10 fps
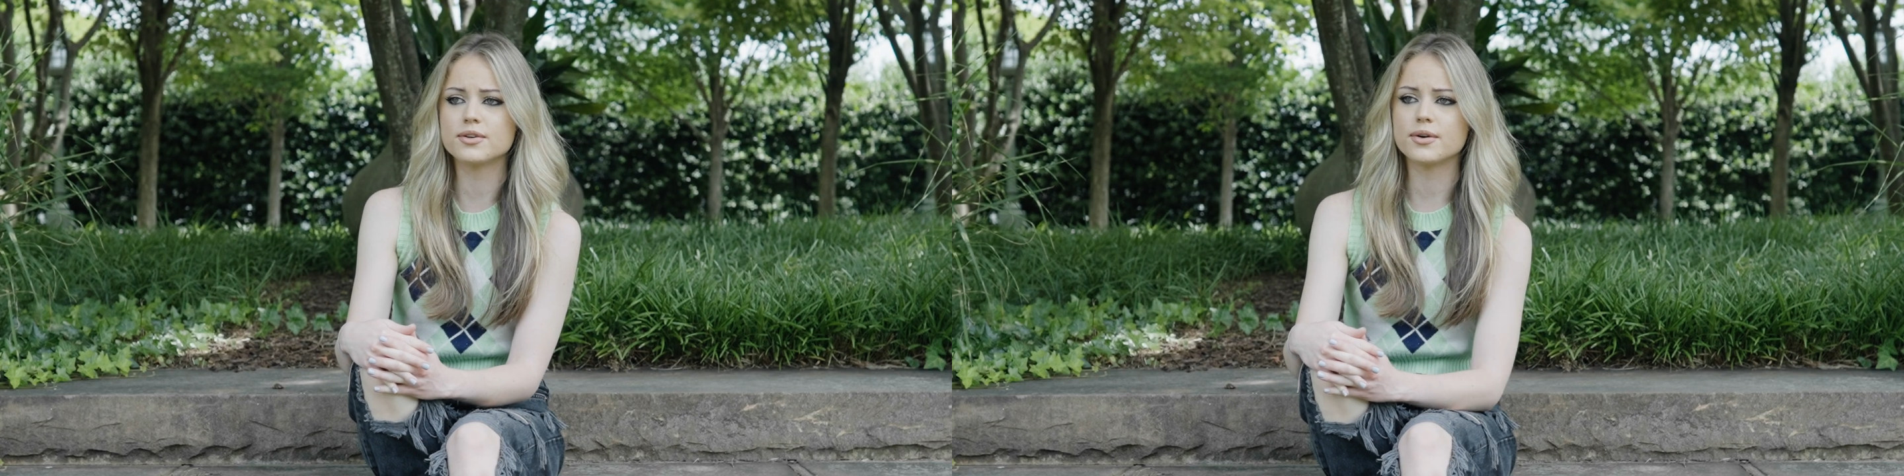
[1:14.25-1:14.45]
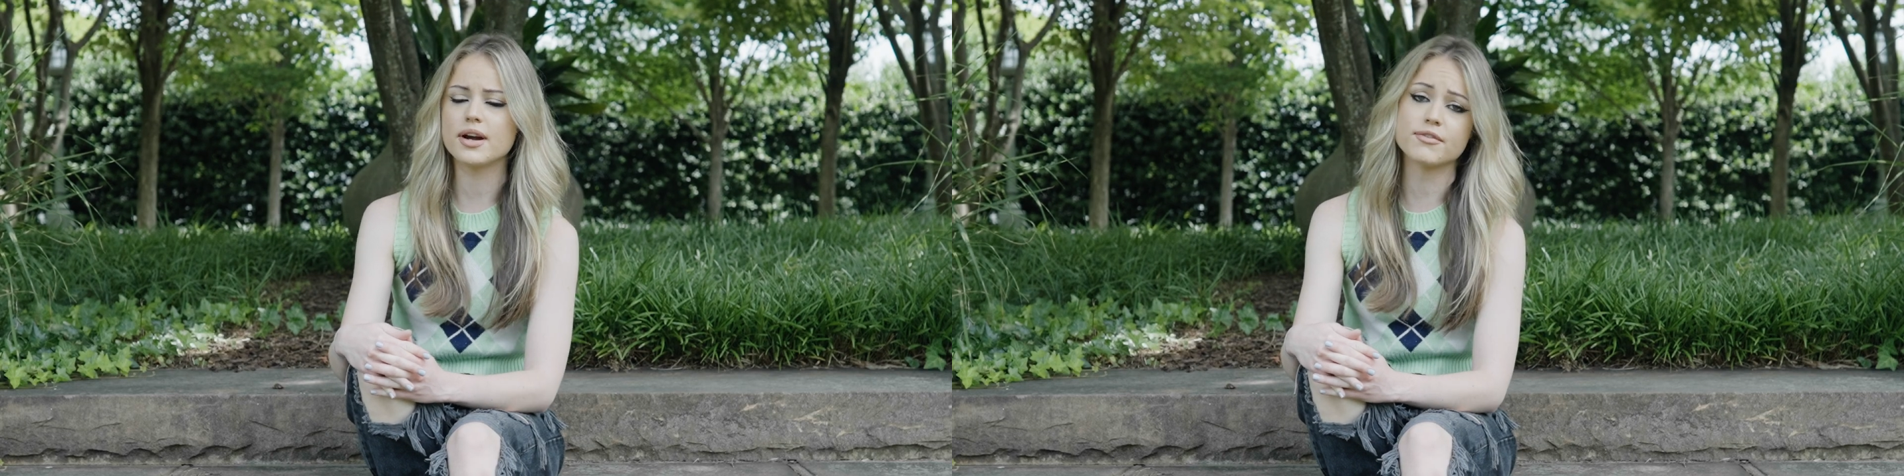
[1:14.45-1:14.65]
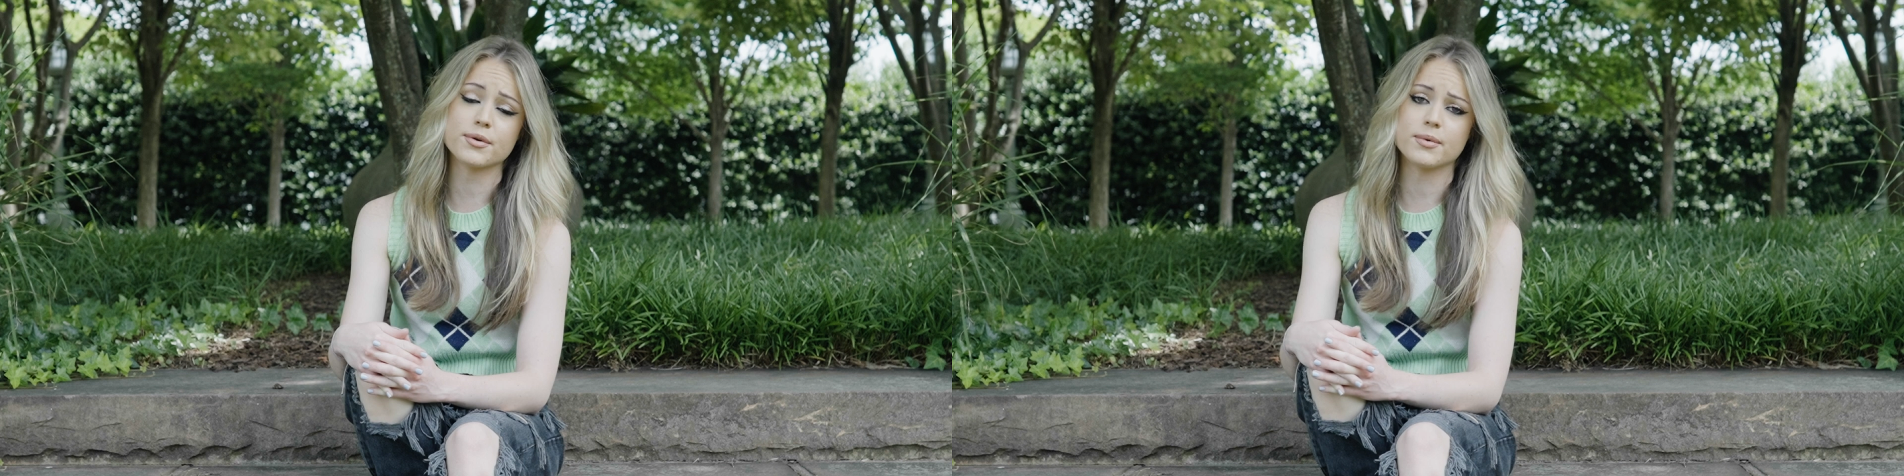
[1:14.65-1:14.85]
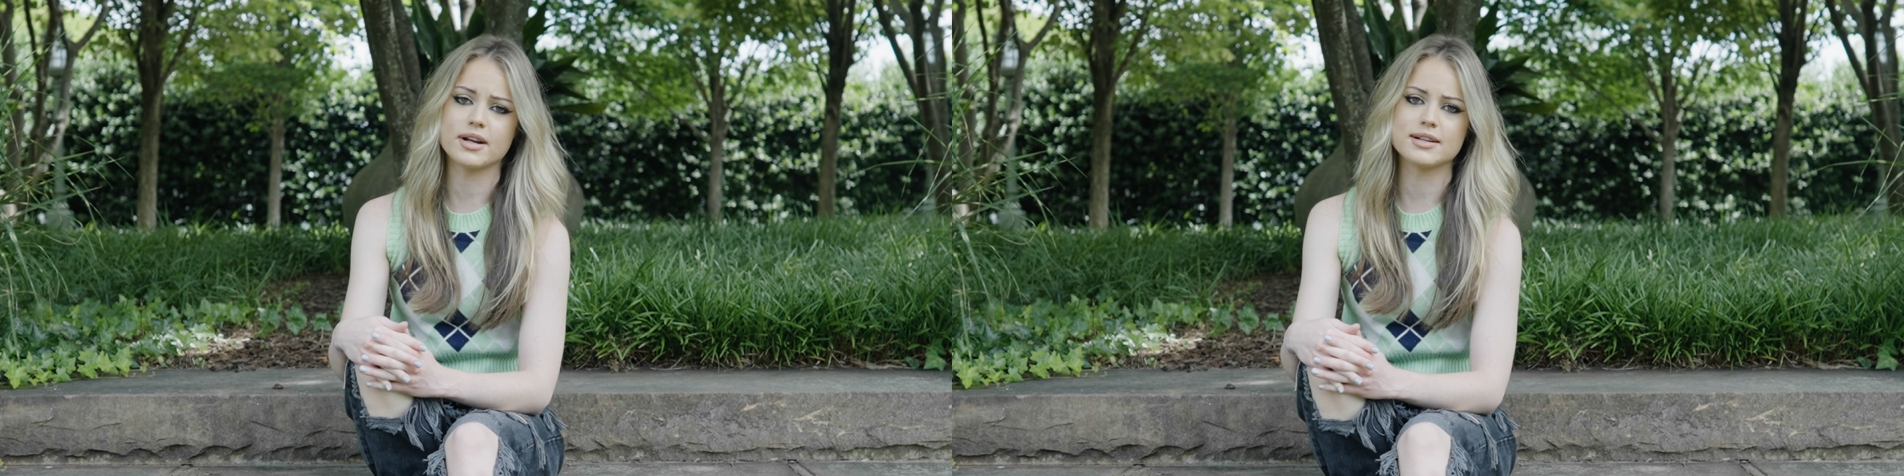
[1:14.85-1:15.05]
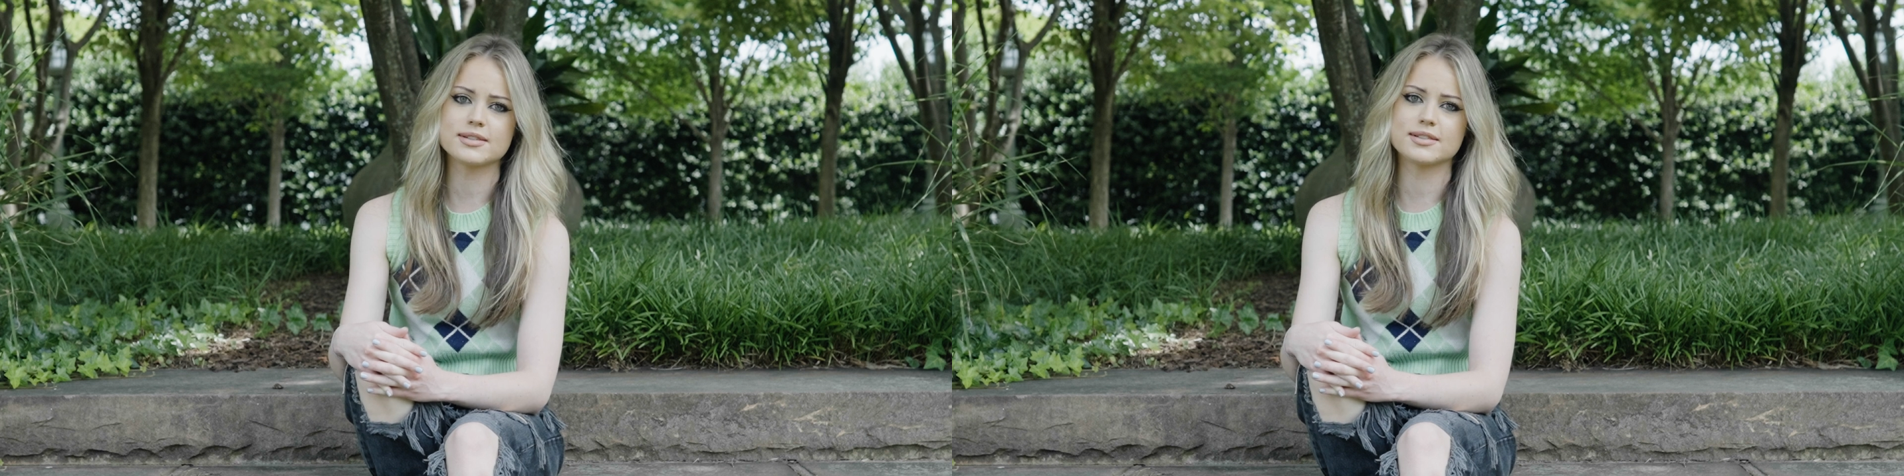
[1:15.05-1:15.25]
Everyone
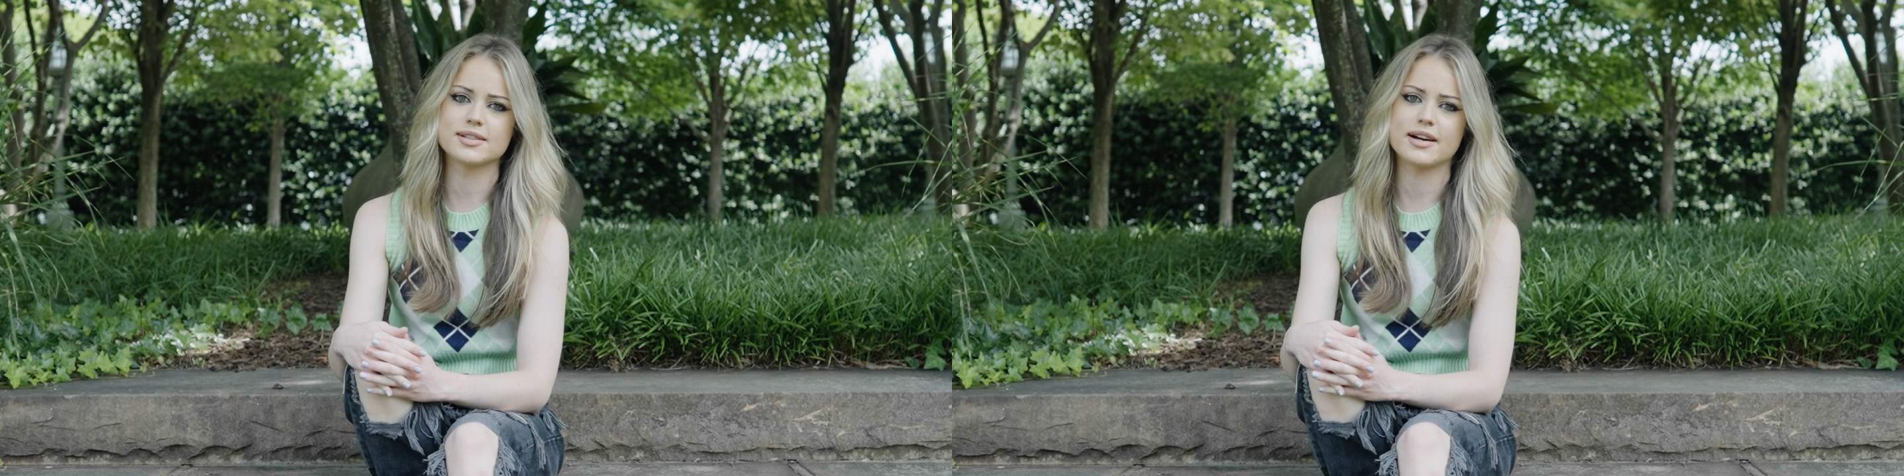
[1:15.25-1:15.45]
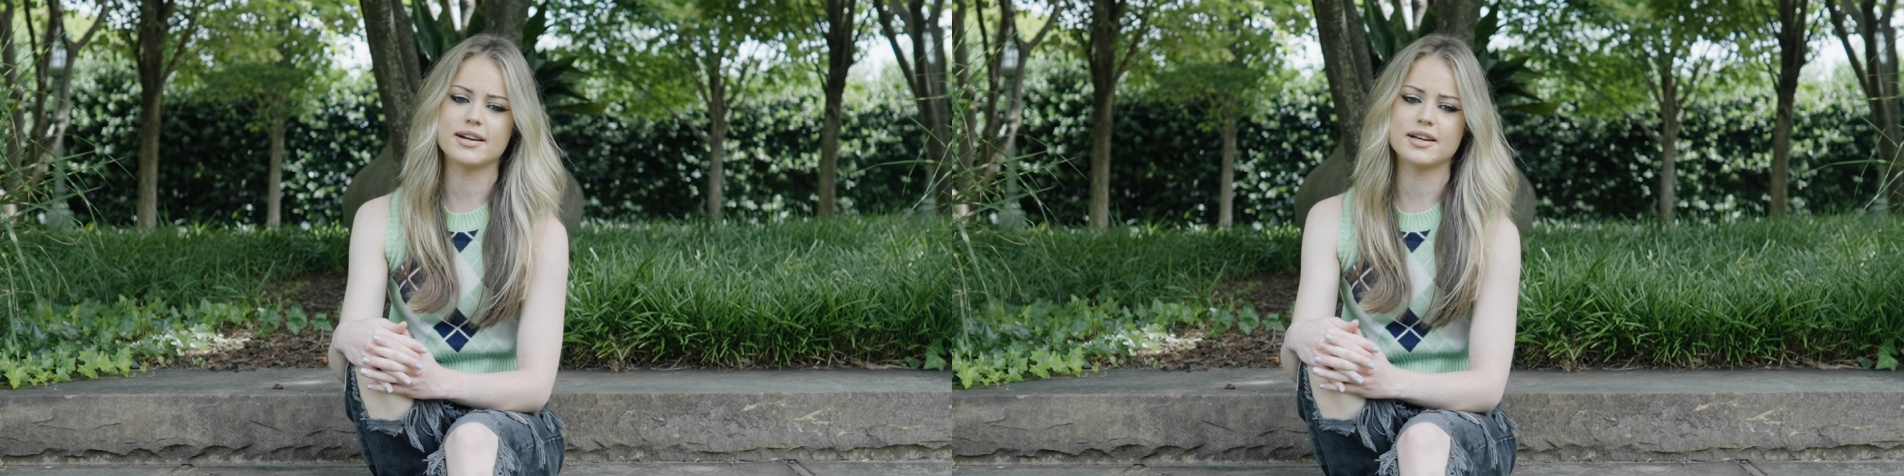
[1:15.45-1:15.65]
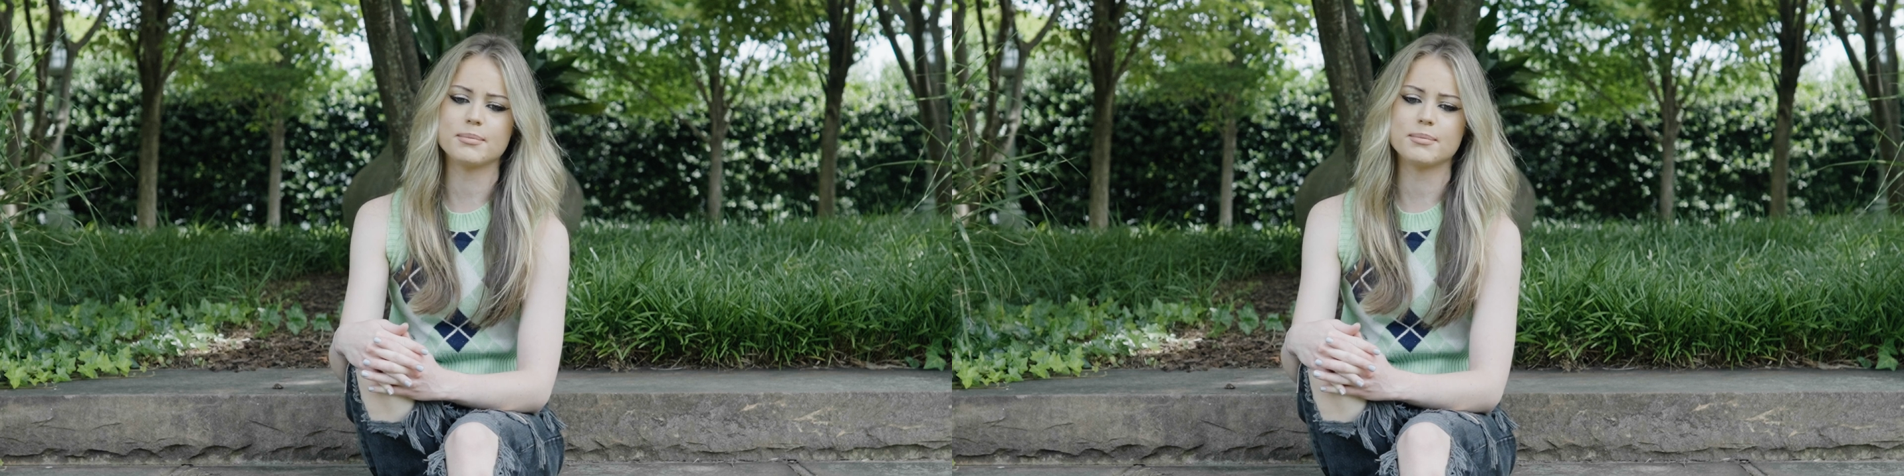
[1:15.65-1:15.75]
has anxiety